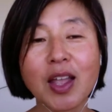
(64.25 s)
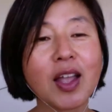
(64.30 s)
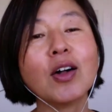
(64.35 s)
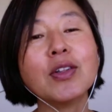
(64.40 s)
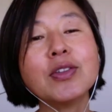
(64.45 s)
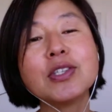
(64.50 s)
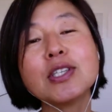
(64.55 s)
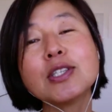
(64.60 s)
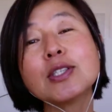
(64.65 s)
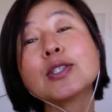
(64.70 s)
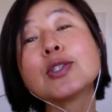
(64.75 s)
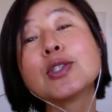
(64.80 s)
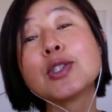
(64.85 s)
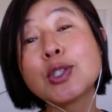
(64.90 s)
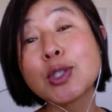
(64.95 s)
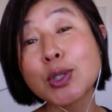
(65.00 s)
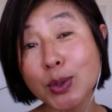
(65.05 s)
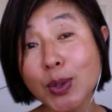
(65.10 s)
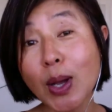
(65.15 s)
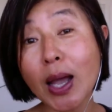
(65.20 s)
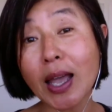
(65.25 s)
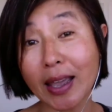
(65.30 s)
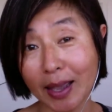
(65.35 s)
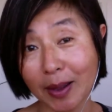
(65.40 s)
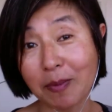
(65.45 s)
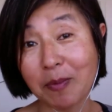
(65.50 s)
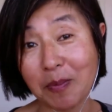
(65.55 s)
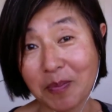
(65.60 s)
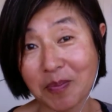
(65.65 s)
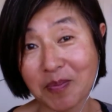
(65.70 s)
until 2
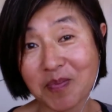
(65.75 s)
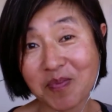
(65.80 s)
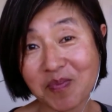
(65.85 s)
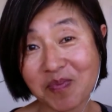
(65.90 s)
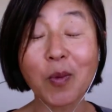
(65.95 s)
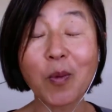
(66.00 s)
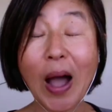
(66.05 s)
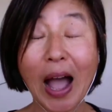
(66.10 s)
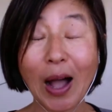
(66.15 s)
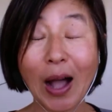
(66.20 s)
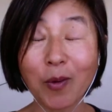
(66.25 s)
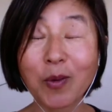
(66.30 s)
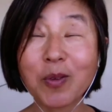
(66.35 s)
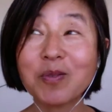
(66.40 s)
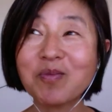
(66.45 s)
a.m. Wow.